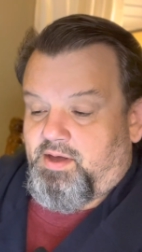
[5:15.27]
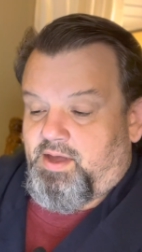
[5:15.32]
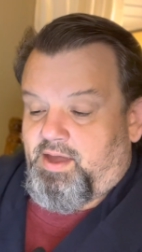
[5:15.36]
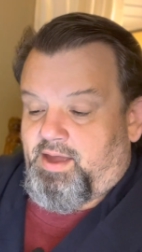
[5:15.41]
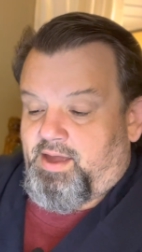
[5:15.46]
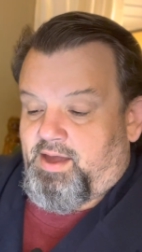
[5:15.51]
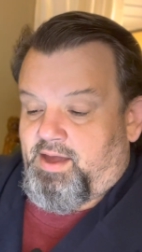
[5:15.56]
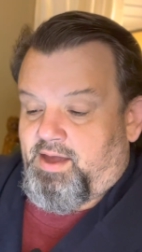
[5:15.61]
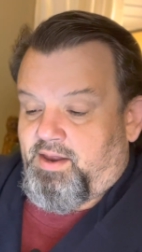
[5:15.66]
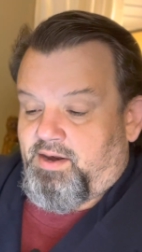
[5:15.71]

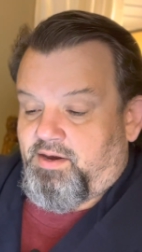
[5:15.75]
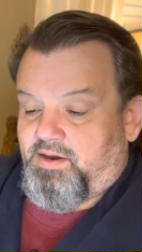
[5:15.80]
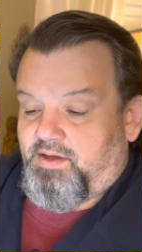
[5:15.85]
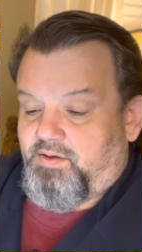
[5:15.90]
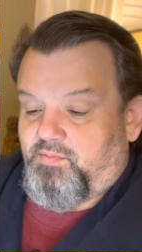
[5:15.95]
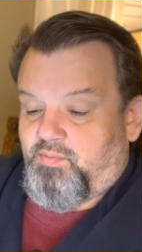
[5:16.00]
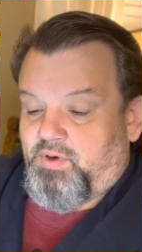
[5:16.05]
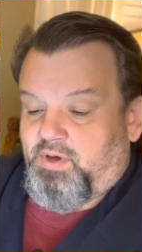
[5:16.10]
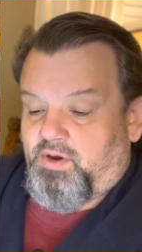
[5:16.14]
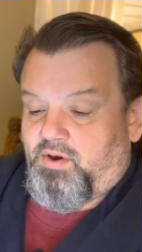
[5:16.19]
And
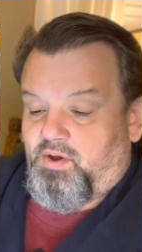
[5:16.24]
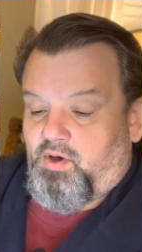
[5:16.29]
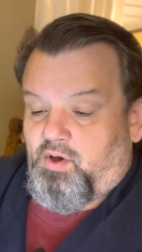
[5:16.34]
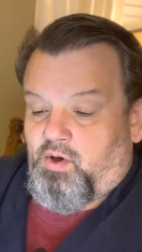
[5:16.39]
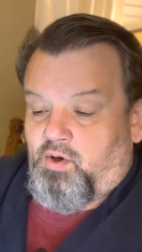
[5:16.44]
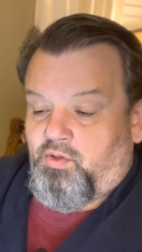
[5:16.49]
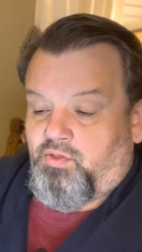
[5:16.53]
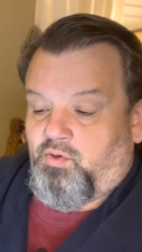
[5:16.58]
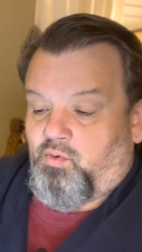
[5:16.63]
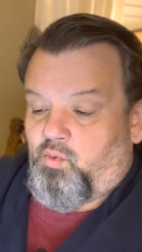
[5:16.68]
but
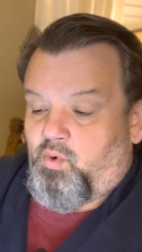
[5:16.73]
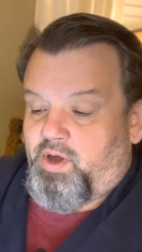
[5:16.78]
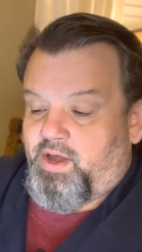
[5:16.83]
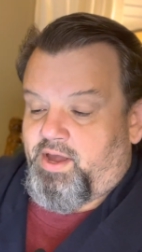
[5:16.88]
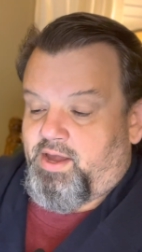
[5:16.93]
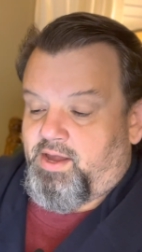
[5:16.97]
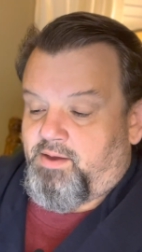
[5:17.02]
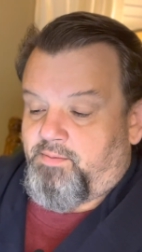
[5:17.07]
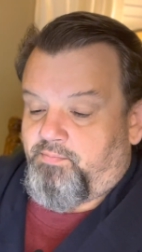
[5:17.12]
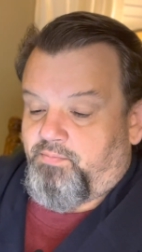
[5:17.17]
on the
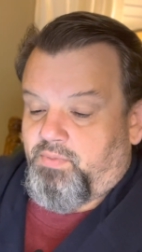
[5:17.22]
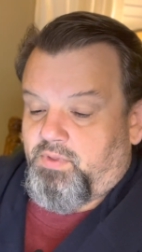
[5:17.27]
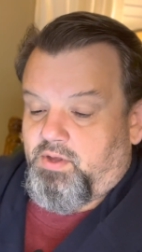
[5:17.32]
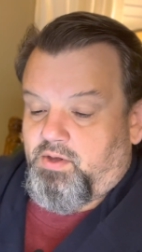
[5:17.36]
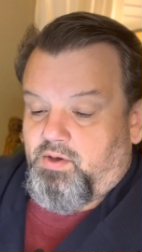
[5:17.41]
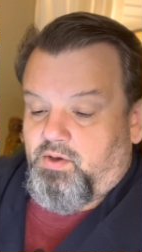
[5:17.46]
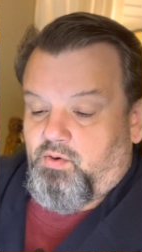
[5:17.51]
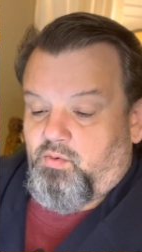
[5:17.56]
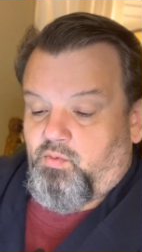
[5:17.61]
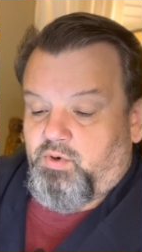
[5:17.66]
way,
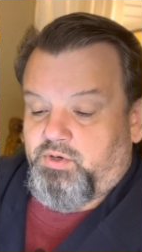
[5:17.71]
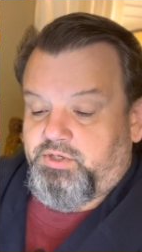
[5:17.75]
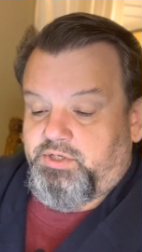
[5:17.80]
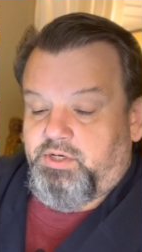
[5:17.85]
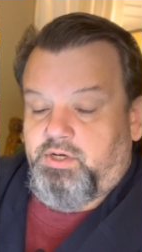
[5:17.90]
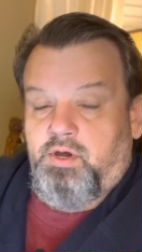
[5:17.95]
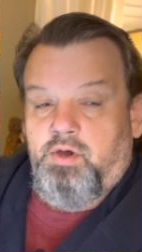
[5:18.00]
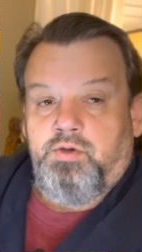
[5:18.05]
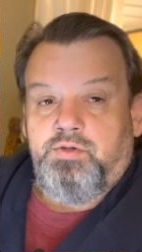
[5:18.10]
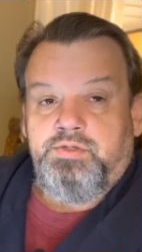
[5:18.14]
when
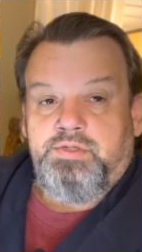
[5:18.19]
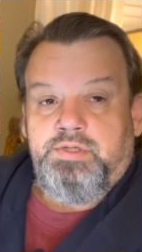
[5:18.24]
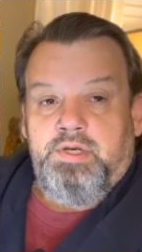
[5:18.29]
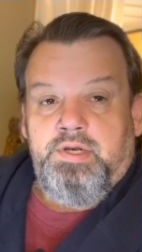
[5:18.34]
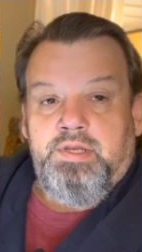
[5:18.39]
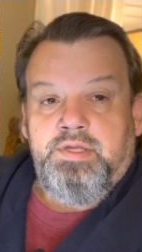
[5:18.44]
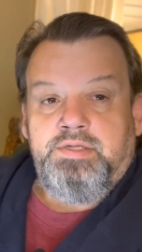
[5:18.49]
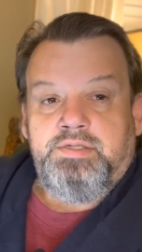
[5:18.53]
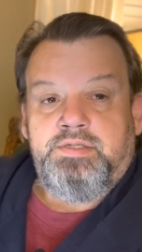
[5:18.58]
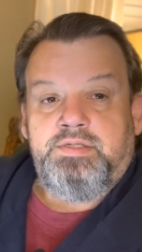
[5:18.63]
she goes to
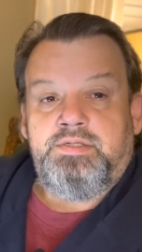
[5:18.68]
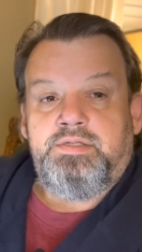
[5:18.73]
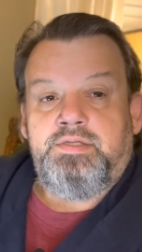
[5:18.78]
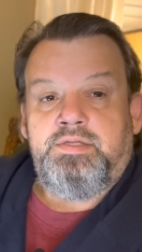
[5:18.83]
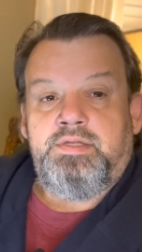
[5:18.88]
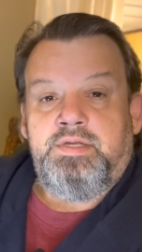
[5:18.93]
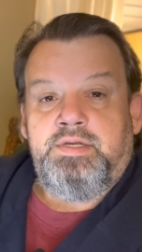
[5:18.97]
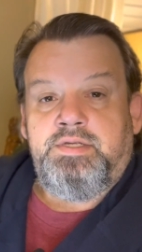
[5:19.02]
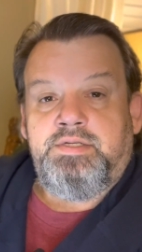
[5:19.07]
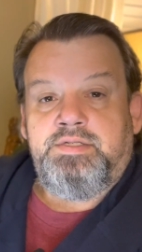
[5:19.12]
dis,
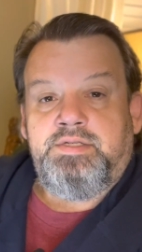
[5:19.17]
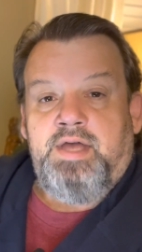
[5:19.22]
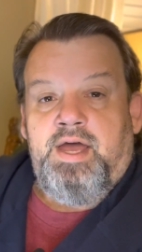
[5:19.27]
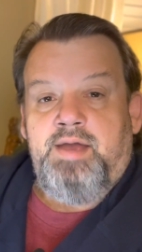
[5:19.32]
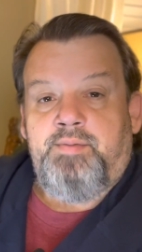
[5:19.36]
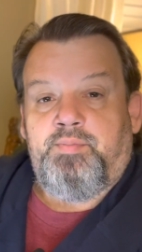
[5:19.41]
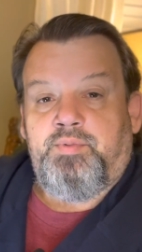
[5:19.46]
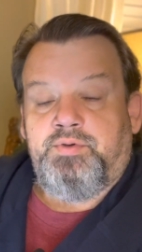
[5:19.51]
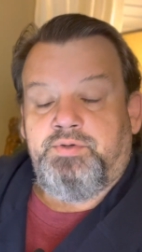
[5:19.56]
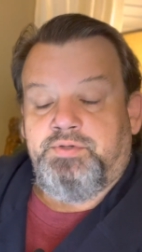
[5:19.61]
the
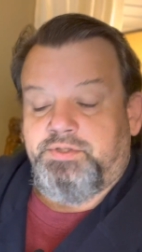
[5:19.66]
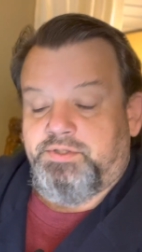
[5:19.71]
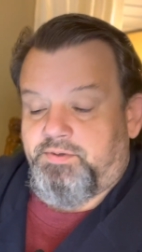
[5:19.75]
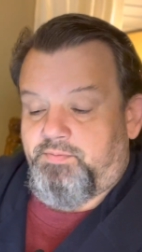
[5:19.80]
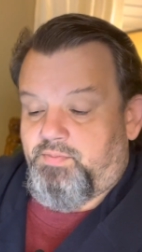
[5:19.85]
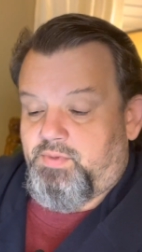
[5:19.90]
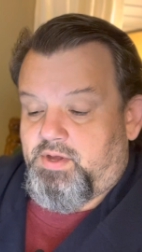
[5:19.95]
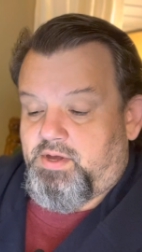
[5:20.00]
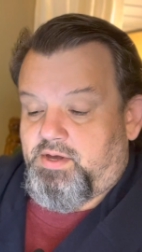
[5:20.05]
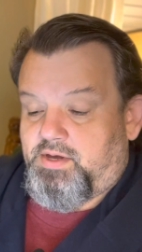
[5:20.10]
disciples,
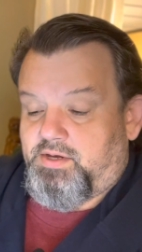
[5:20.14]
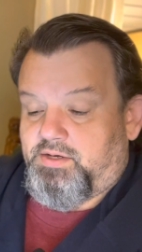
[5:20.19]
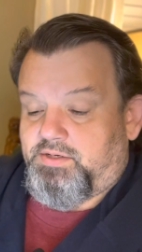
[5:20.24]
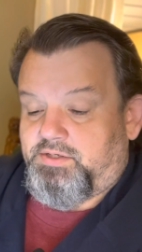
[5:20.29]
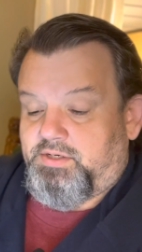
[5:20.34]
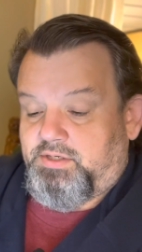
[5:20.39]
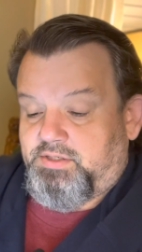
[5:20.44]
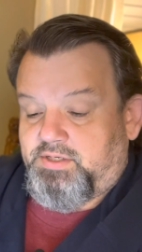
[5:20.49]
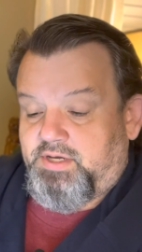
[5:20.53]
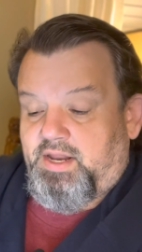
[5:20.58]

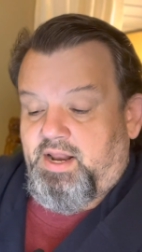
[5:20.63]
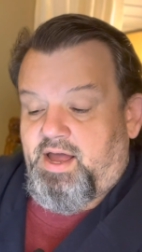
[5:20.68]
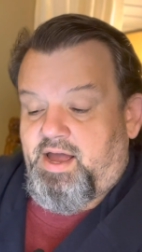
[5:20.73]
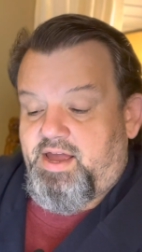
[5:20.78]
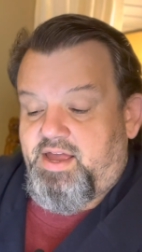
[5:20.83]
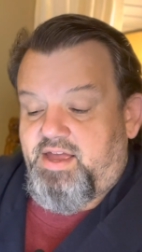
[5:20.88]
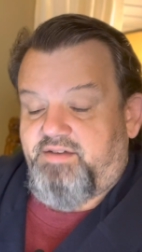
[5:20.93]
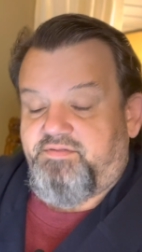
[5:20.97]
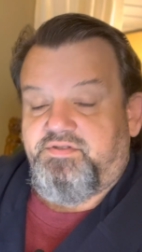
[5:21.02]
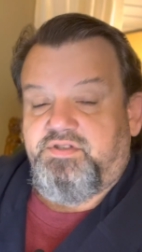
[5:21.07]
she said,
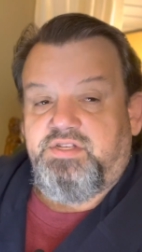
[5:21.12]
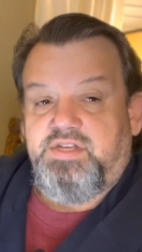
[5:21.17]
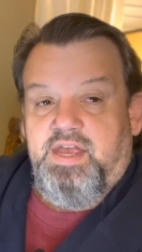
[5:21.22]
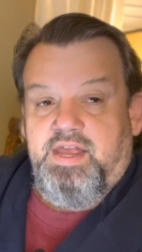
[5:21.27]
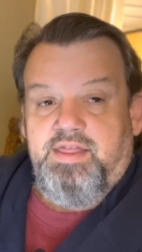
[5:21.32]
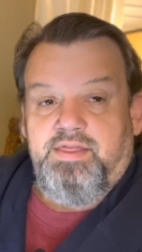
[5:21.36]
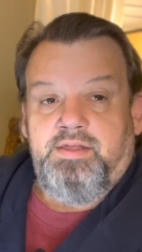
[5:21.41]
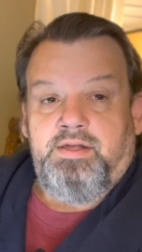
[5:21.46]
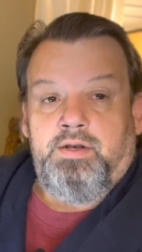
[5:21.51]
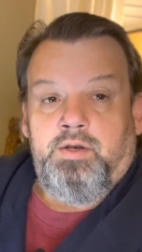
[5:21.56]
"I have
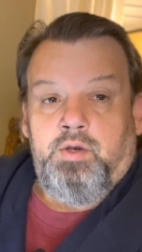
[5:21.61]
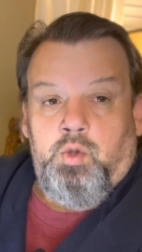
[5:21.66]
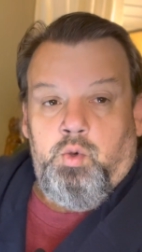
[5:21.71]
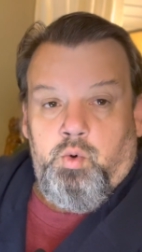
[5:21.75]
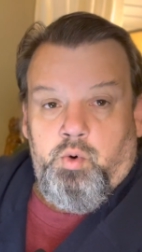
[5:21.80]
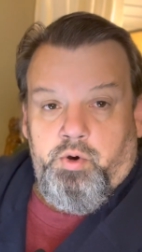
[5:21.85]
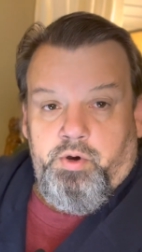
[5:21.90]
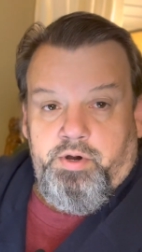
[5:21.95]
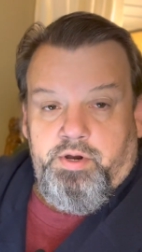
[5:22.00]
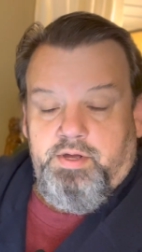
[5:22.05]
seen the
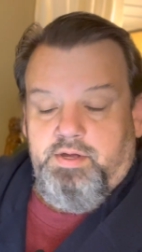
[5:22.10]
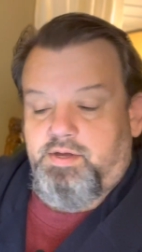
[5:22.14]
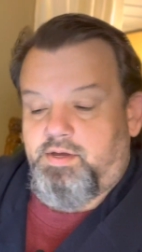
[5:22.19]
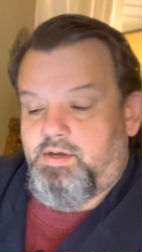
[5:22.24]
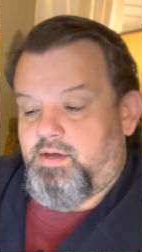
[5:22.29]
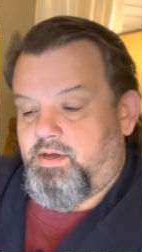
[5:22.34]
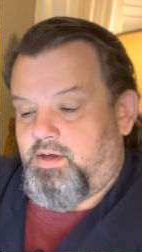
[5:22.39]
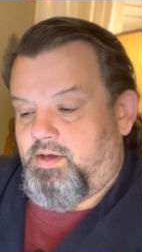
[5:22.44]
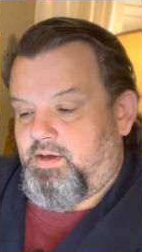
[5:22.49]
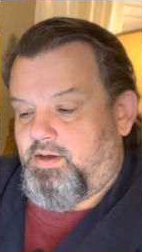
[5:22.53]
Lord,"
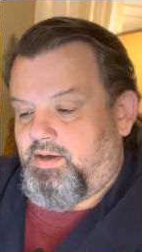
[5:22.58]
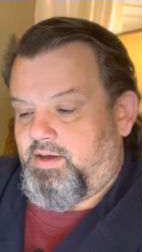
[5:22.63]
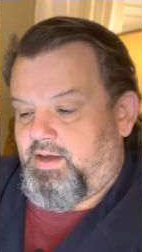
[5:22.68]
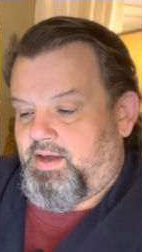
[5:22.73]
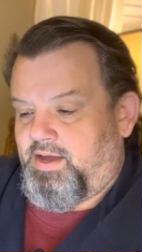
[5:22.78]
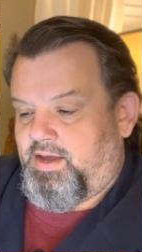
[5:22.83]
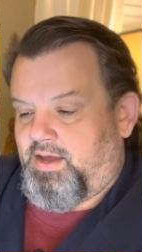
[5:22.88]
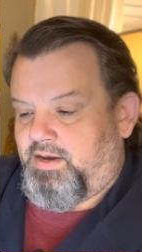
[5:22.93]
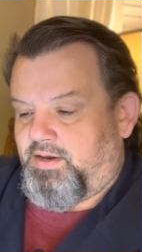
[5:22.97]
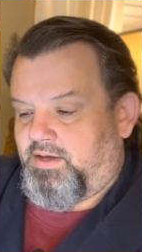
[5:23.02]

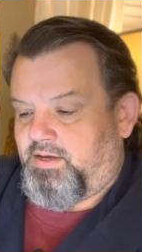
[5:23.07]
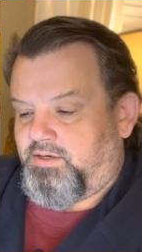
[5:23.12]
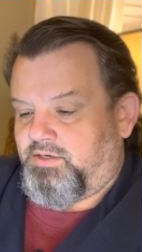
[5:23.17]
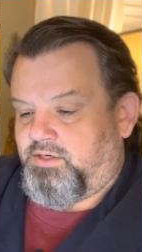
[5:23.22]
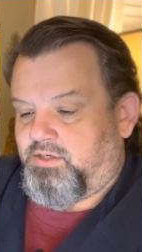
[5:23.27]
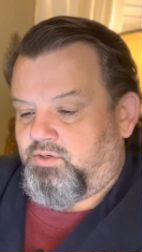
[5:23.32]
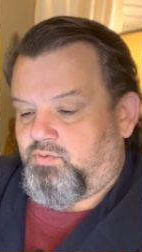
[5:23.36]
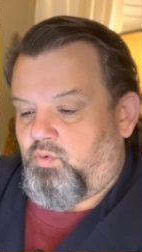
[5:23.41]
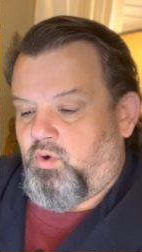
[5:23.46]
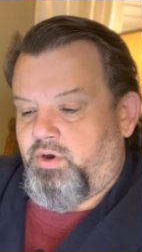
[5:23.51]
and I
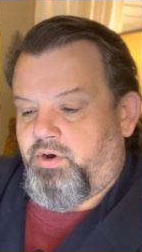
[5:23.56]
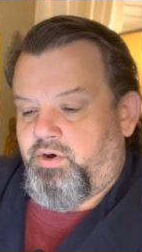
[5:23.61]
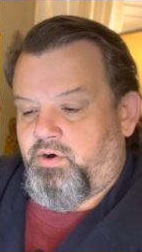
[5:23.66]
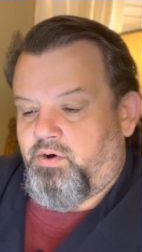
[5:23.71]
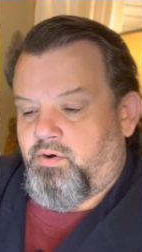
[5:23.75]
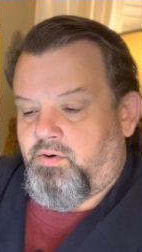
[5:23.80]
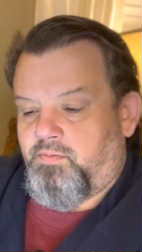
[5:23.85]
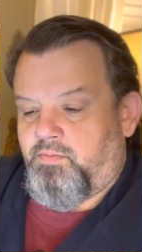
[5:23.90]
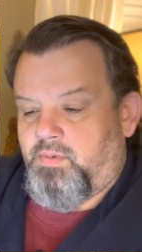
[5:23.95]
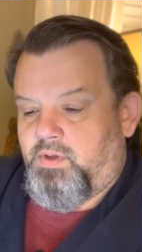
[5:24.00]
just
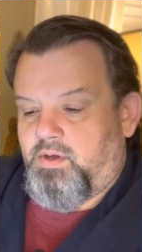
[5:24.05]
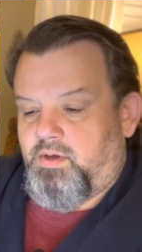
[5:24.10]
wonder.